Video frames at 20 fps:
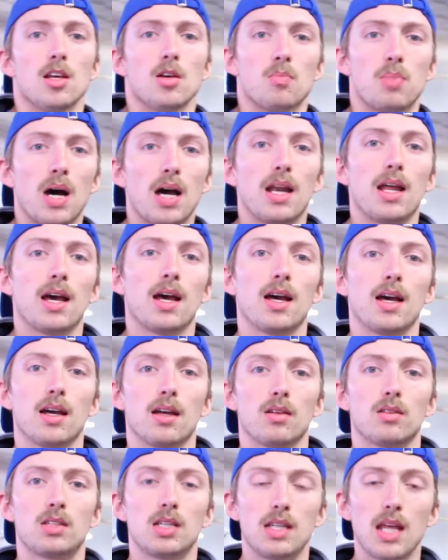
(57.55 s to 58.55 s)
But
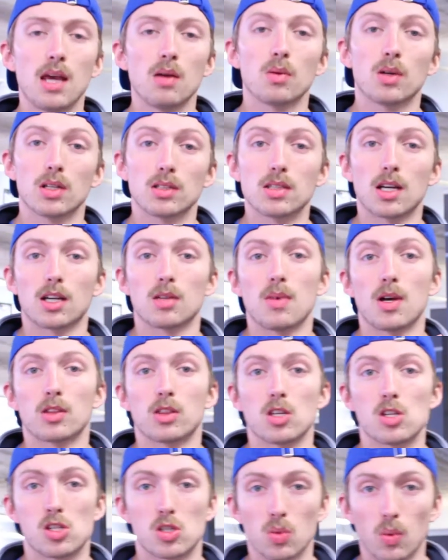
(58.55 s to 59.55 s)
today we're gonna talk about
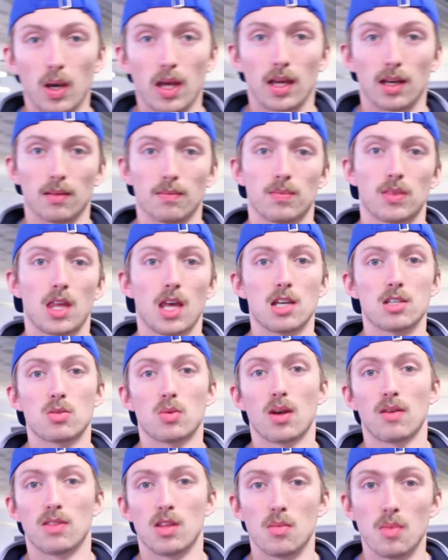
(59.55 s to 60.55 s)
the swing. Okay, so we have the